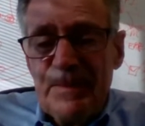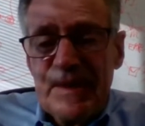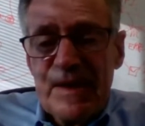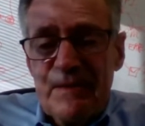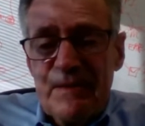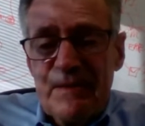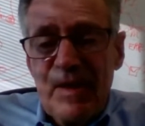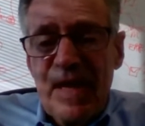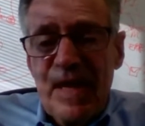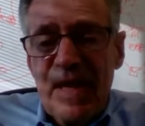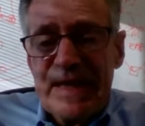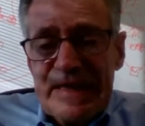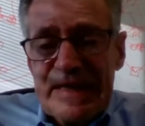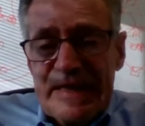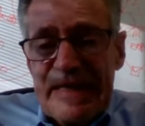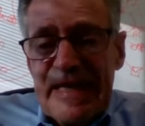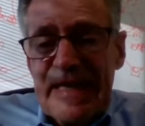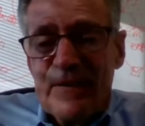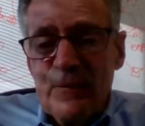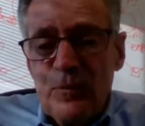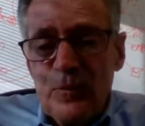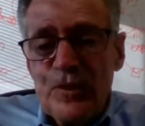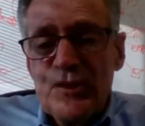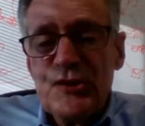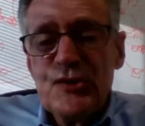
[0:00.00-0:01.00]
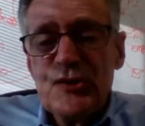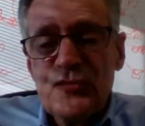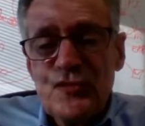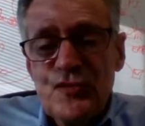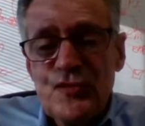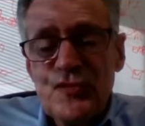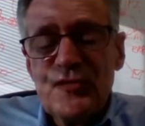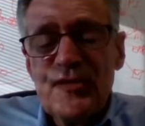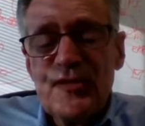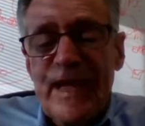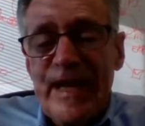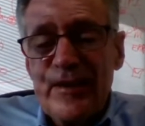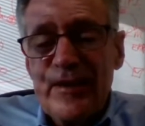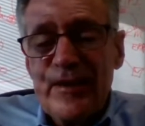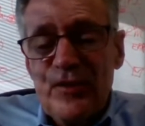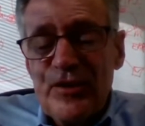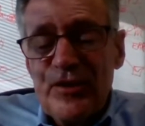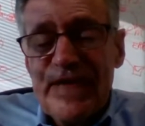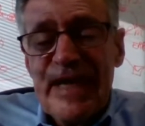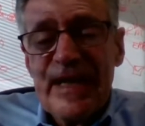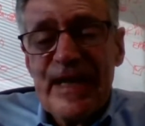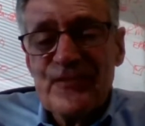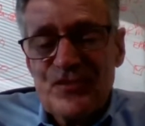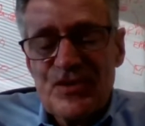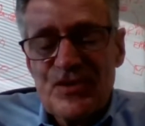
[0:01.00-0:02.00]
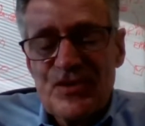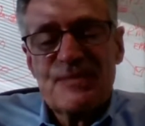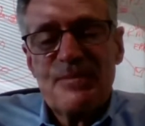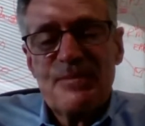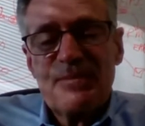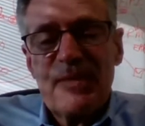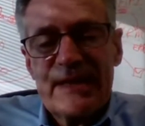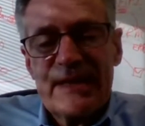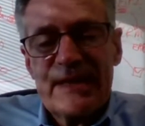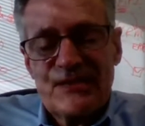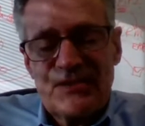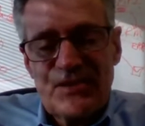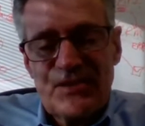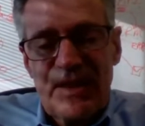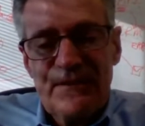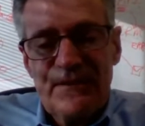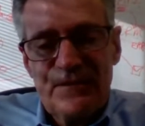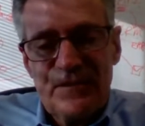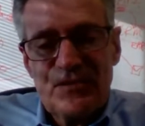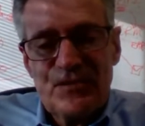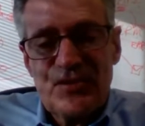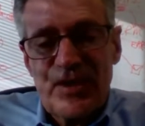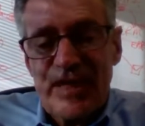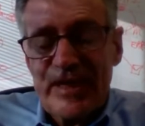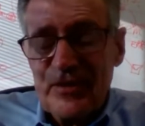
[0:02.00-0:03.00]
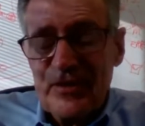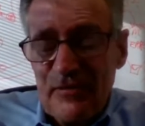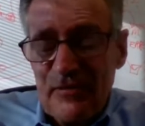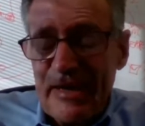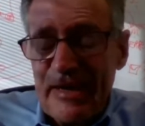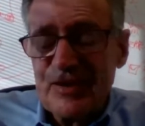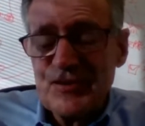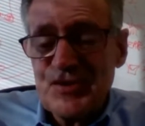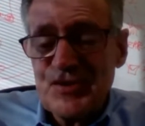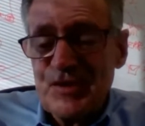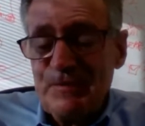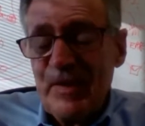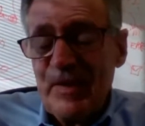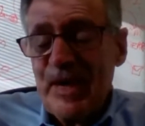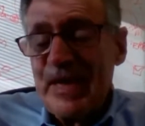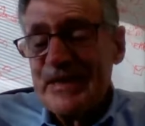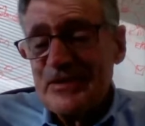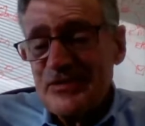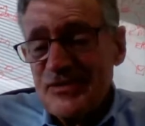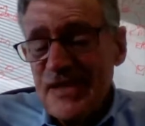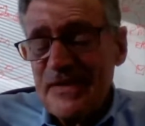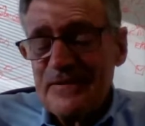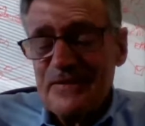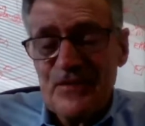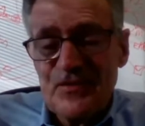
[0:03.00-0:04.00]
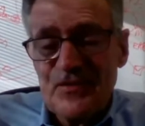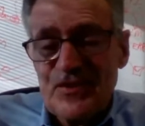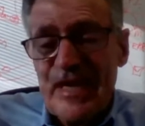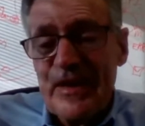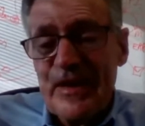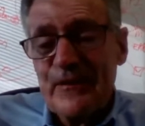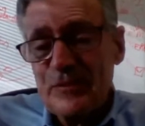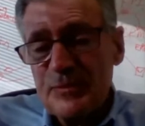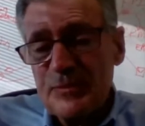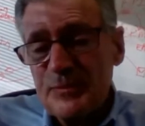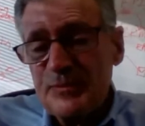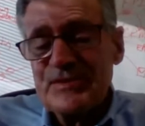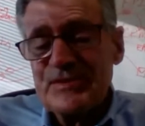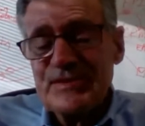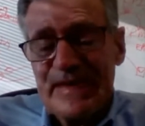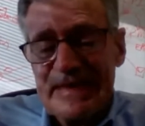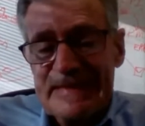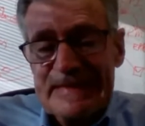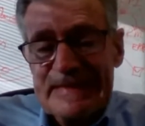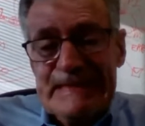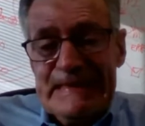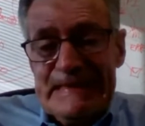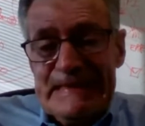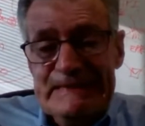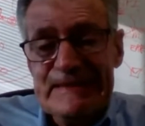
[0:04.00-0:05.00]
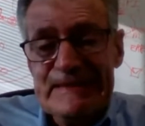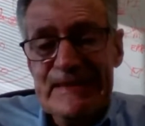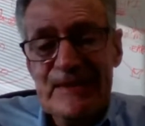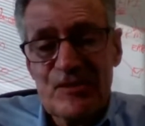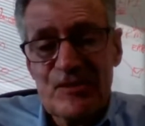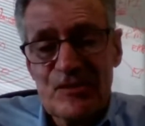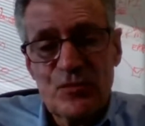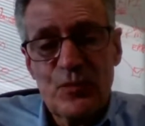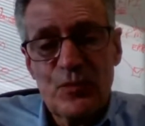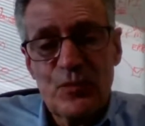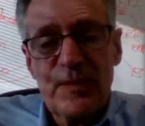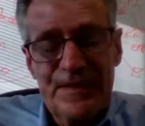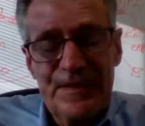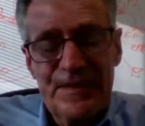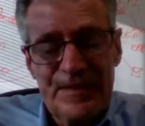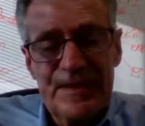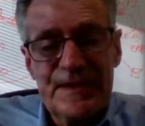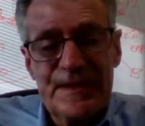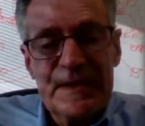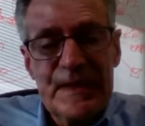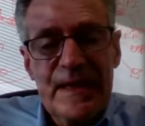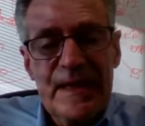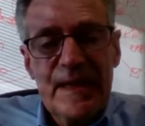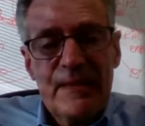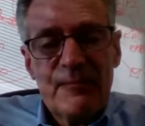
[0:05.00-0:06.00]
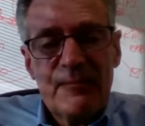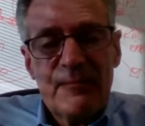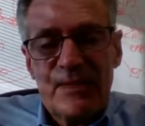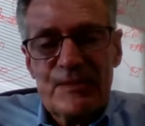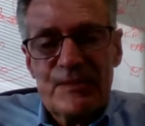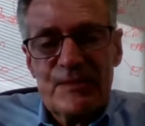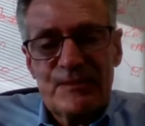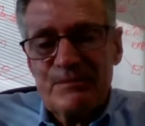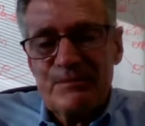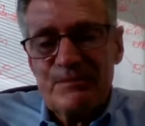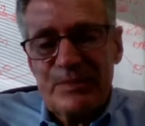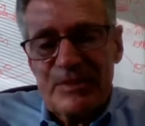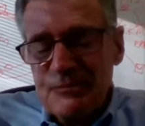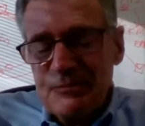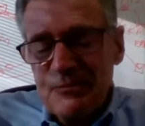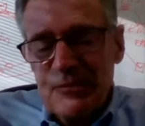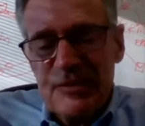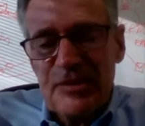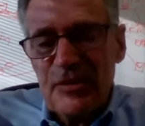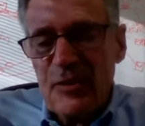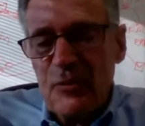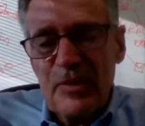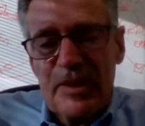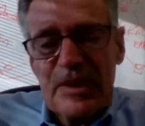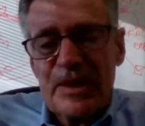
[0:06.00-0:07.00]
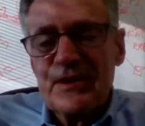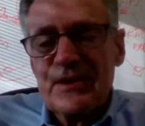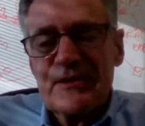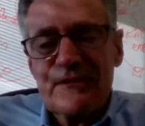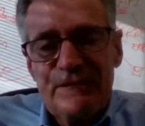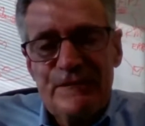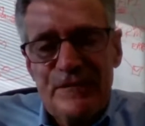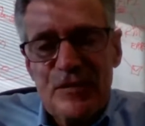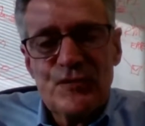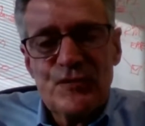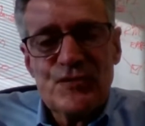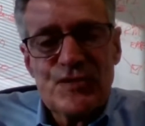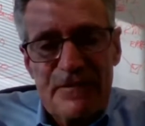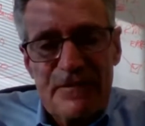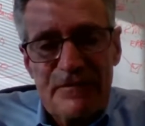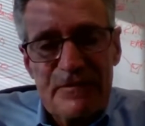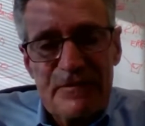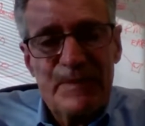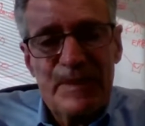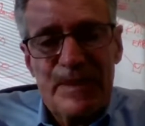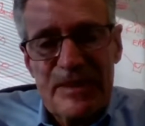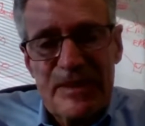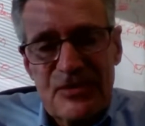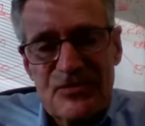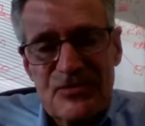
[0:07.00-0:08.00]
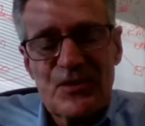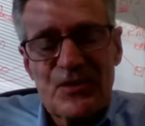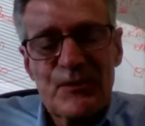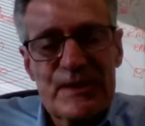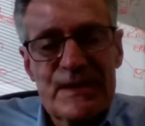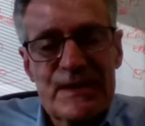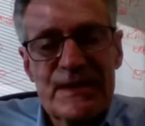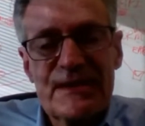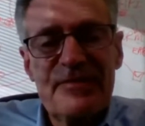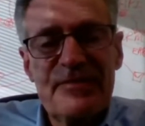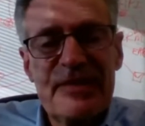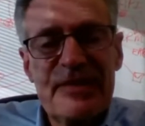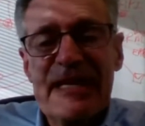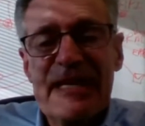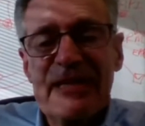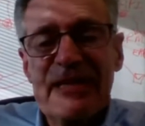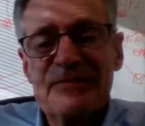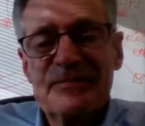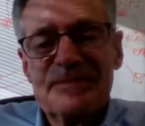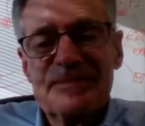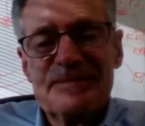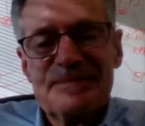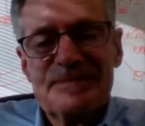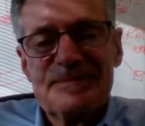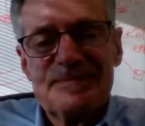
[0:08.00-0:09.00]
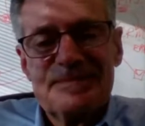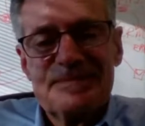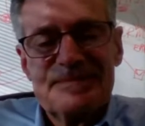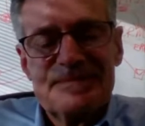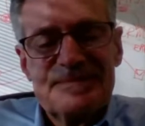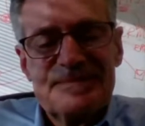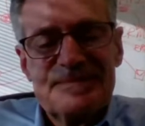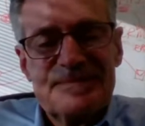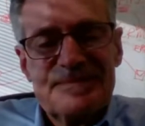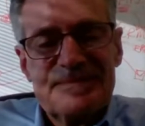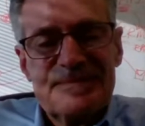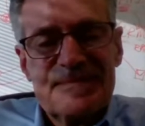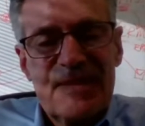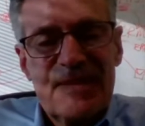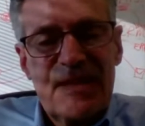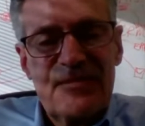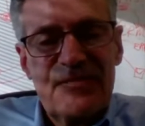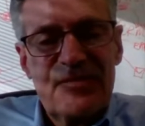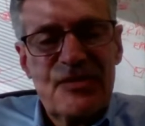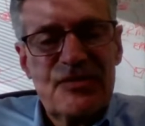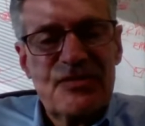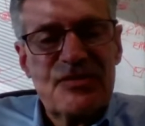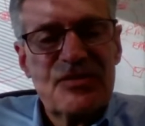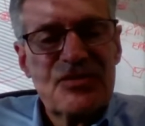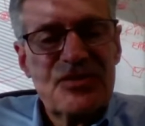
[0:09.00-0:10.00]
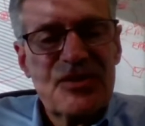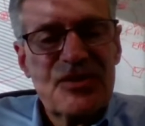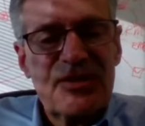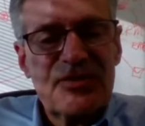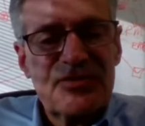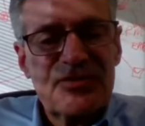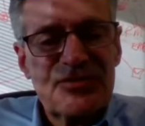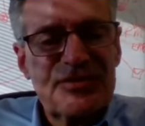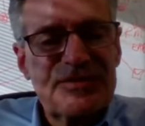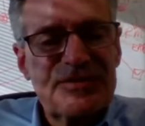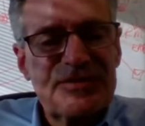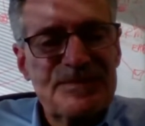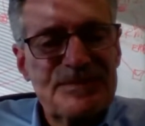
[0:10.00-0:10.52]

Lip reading: in mind, again, when you do that, you're not just buying SafeVChat. You're actually buying SafeVChat with Protect IDs with it. But we don't want to confuse everybody, so we leave it out of the discussion.